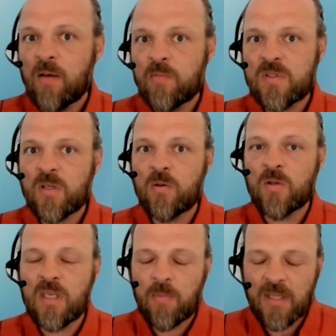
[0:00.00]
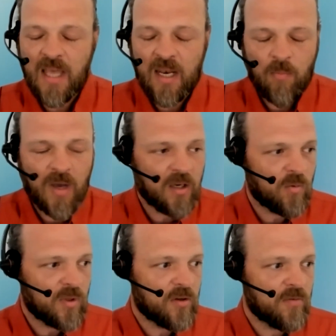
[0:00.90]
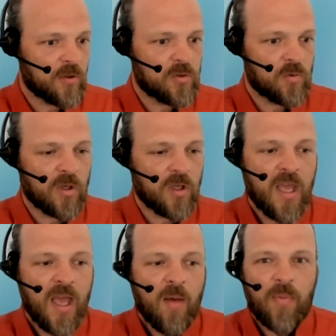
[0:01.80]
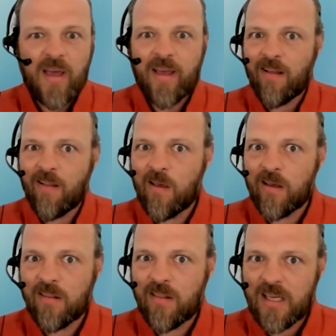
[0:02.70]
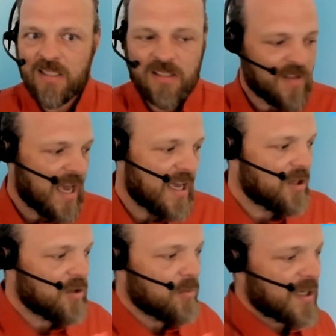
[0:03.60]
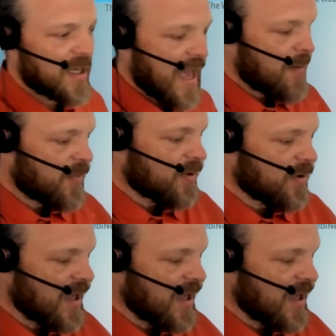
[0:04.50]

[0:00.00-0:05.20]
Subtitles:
So keeping that in mind with your virtual. But along the lines of that human capital